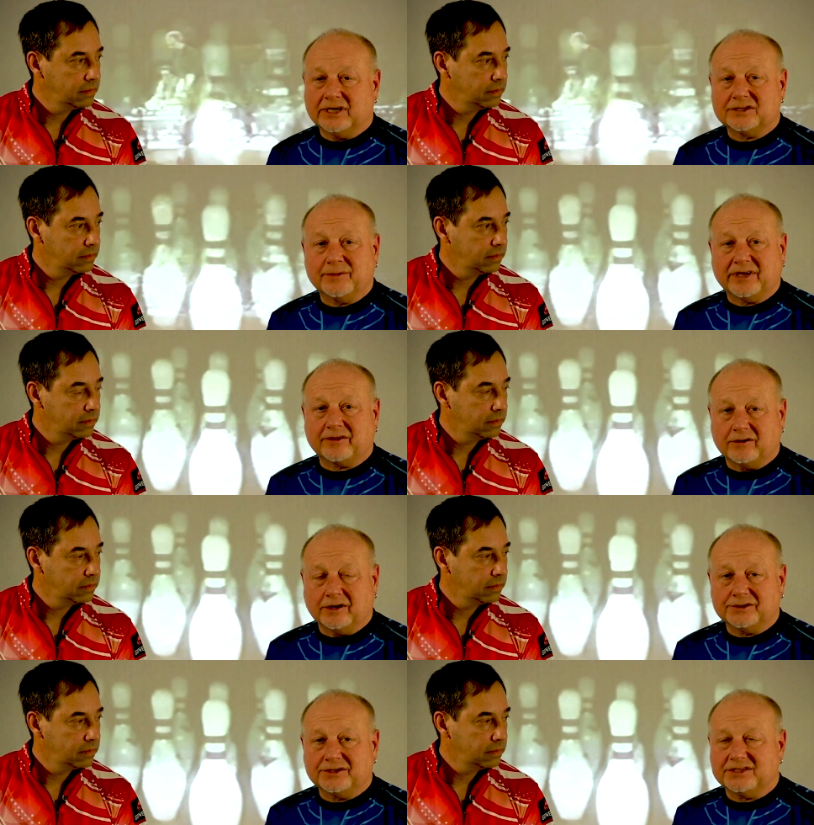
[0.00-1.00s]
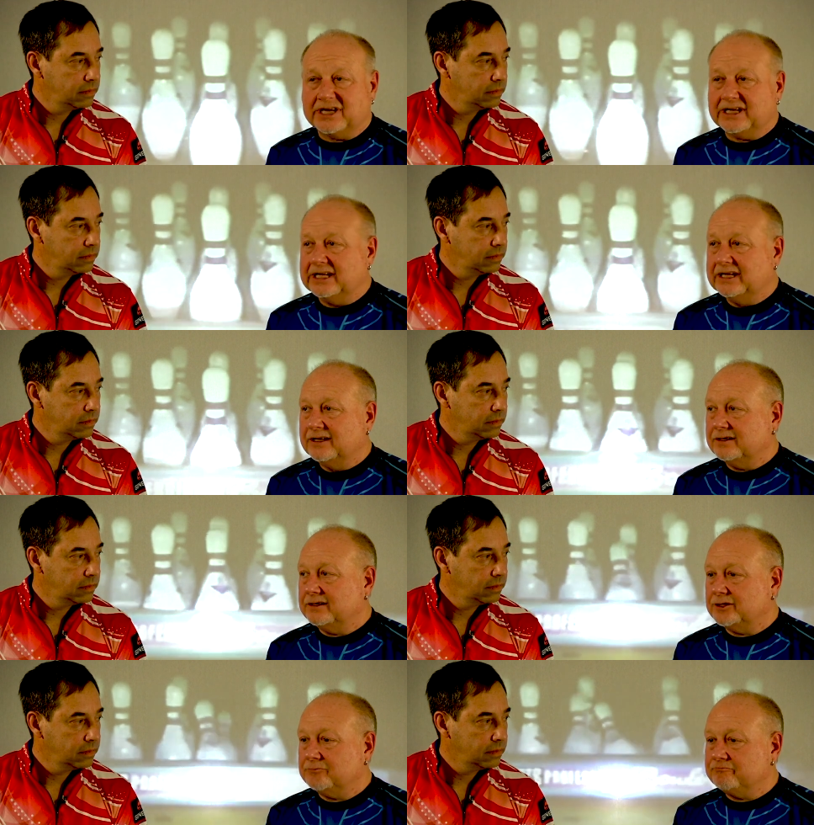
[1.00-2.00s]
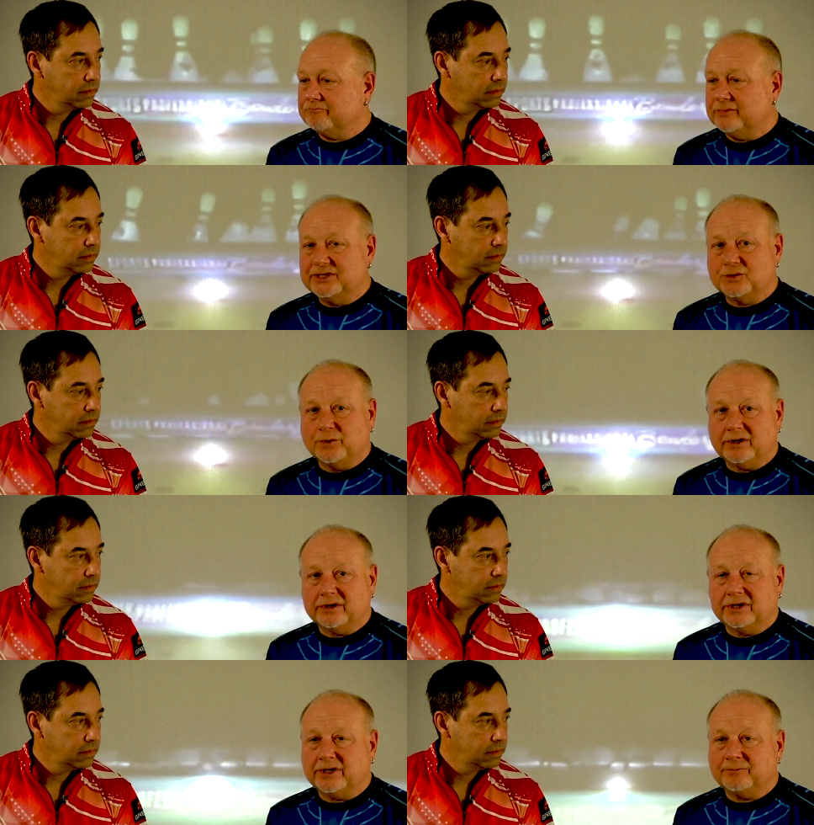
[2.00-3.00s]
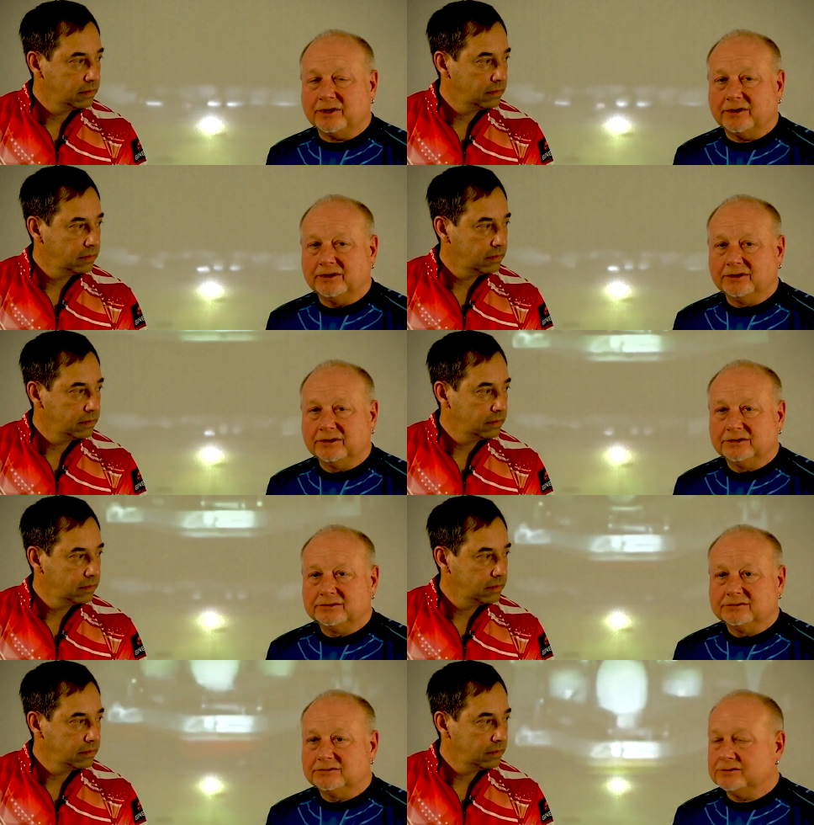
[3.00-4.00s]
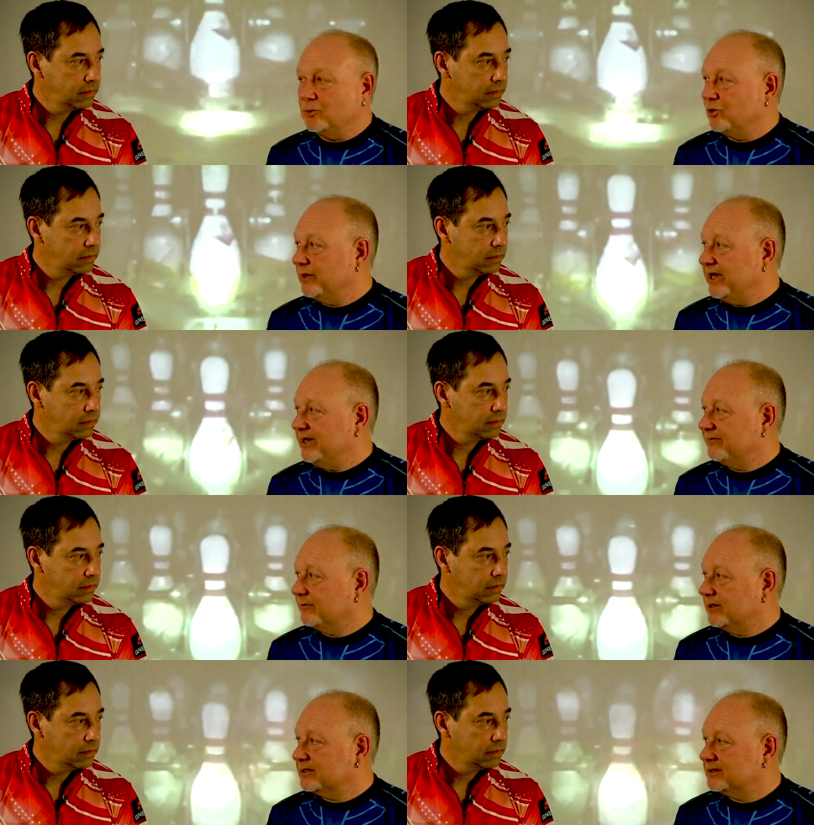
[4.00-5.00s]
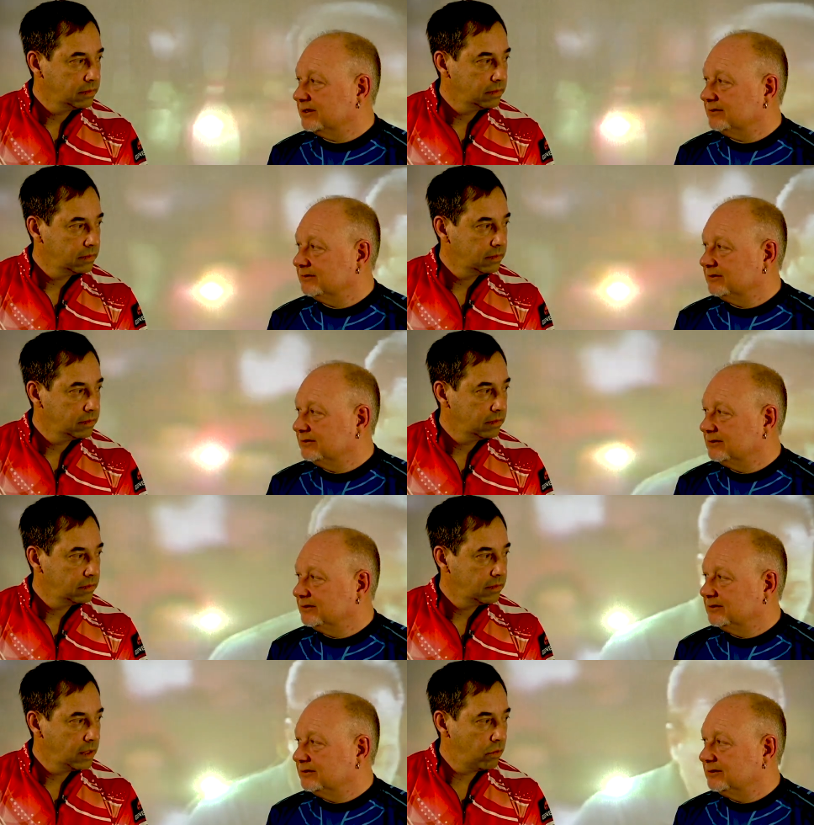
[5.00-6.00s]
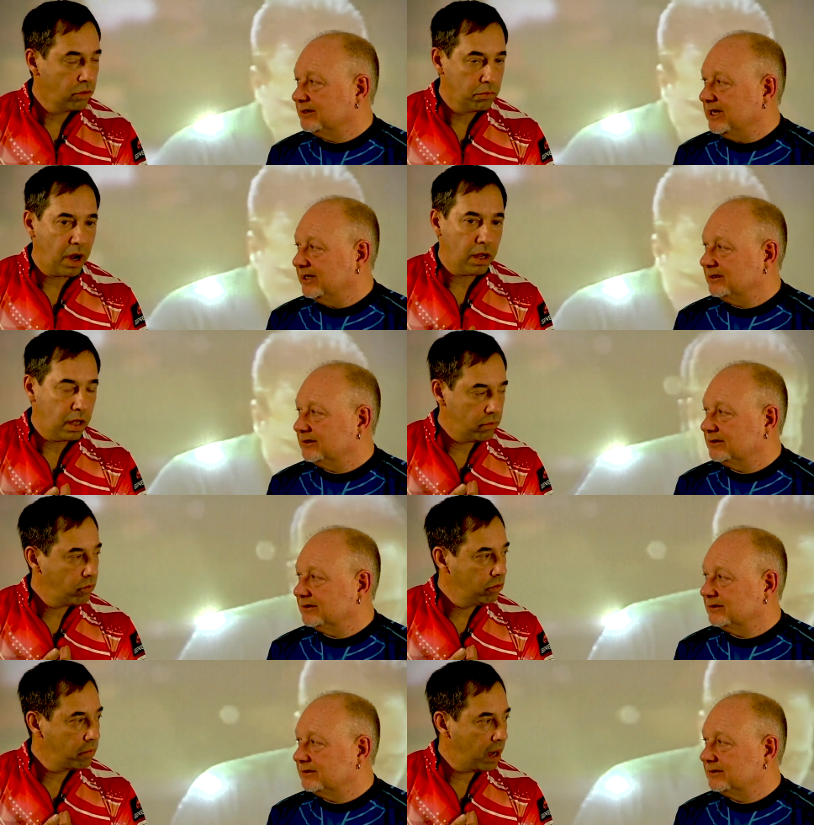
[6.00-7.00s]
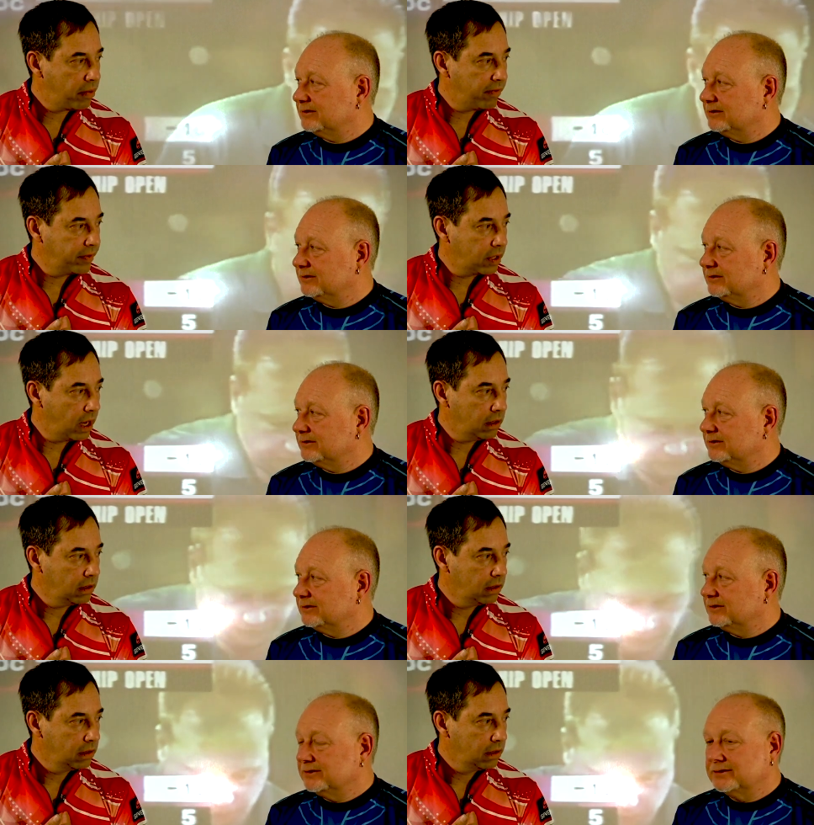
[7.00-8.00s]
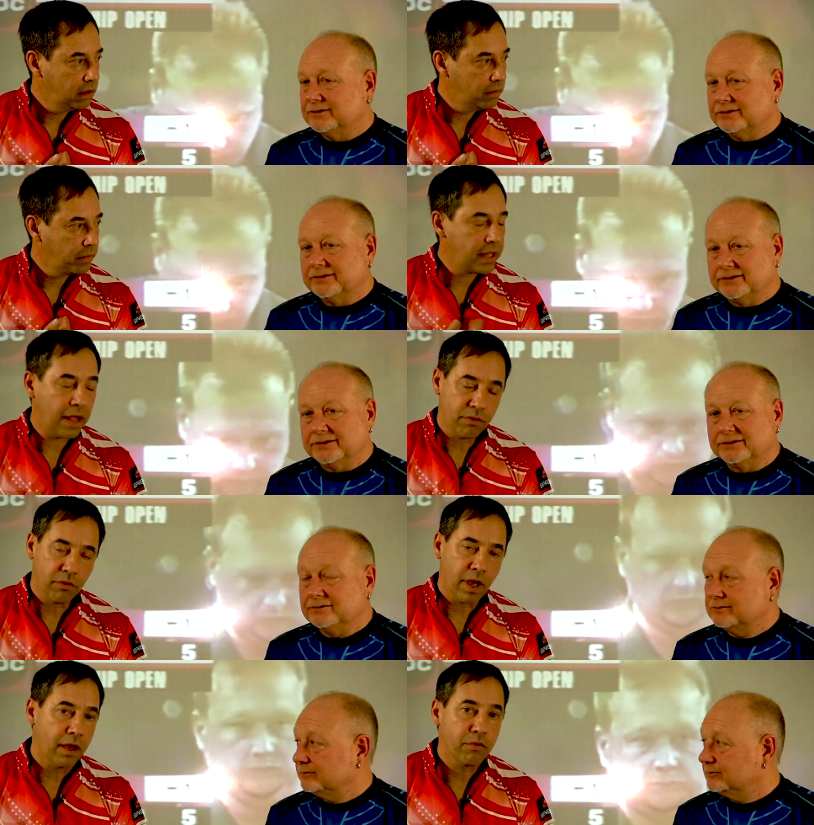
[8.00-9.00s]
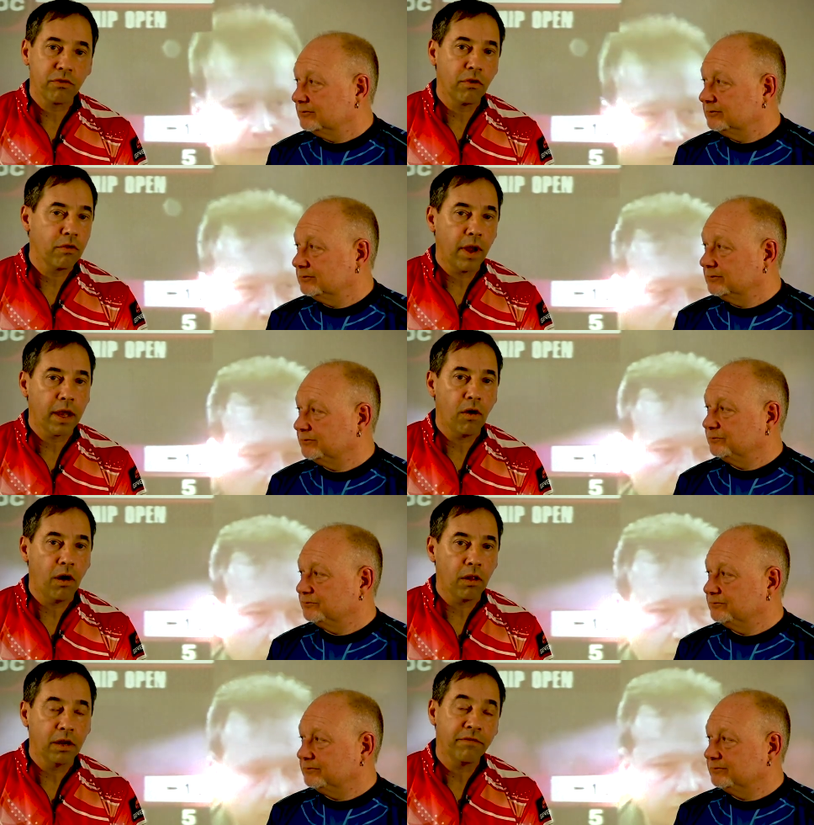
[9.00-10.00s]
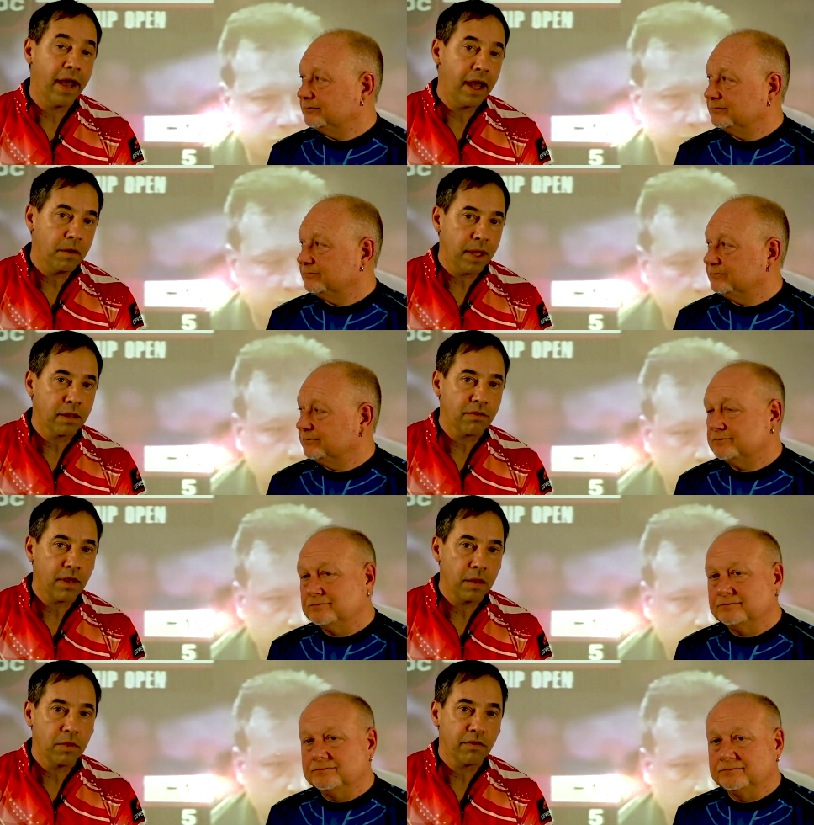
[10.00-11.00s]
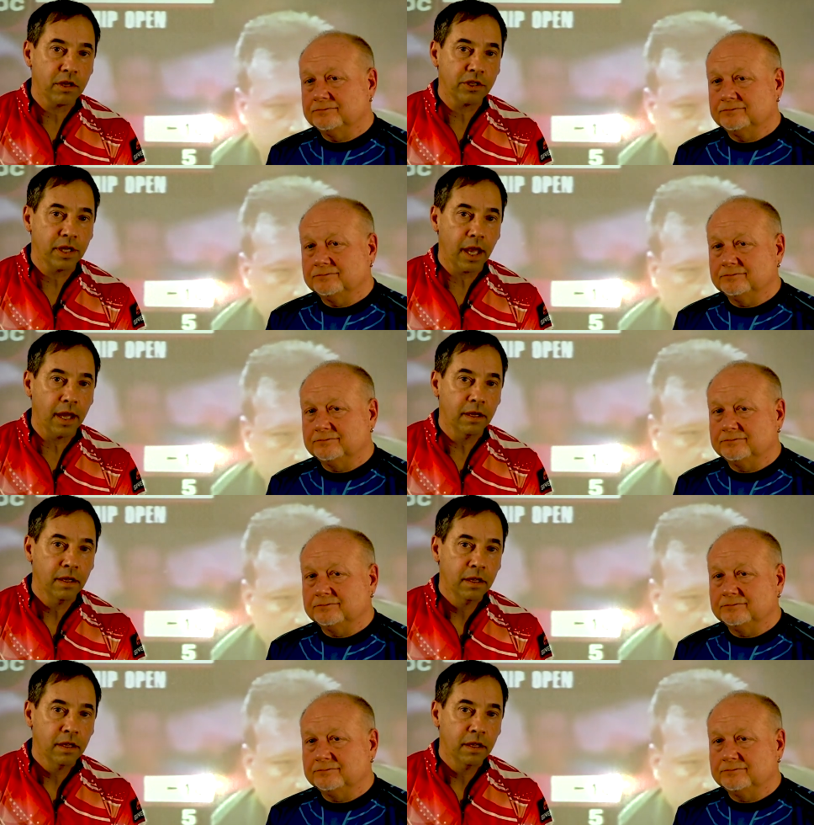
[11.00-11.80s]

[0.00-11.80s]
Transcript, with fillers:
Speaker 1: doesn't make the call, I should say, uh, he's a winner, and I'm, uh, I'm holding my head for the rest of the.
Speaker 2: It ruined, my, it ruined my perfect day. But that's okay. It was still the right call, and if I had to make the same decision again,